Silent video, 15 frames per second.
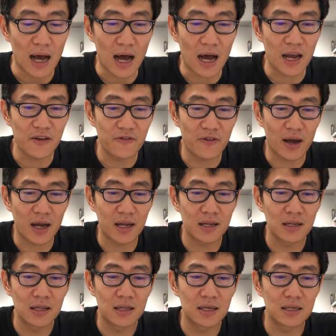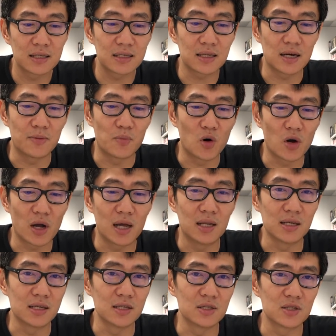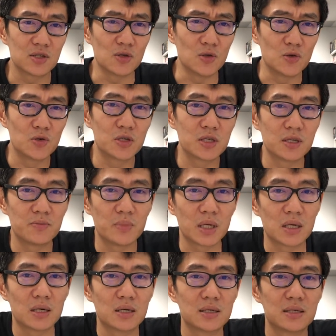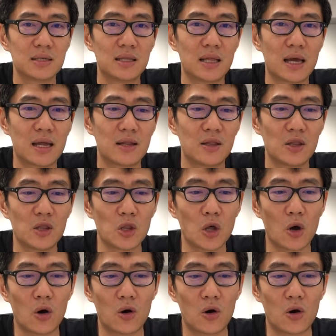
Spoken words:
I find this a more elegant solution because then